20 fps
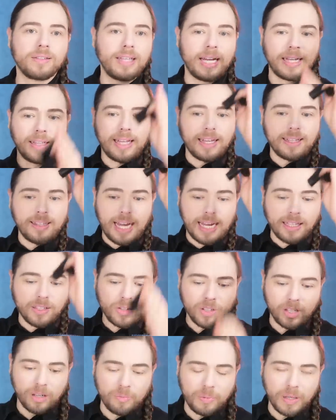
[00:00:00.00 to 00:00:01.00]

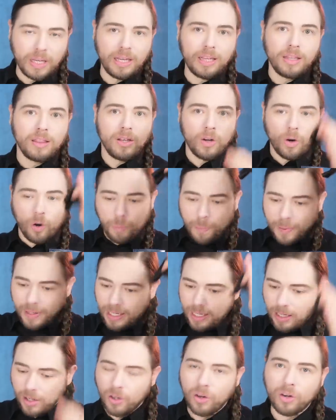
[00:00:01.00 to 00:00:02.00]
That's gonna be the
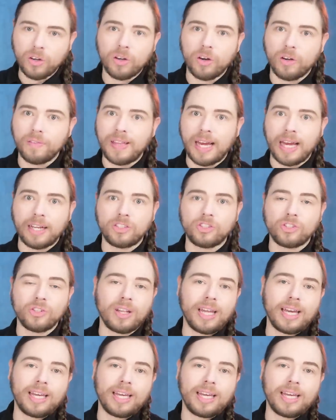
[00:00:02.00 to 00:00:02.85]
opening look of that.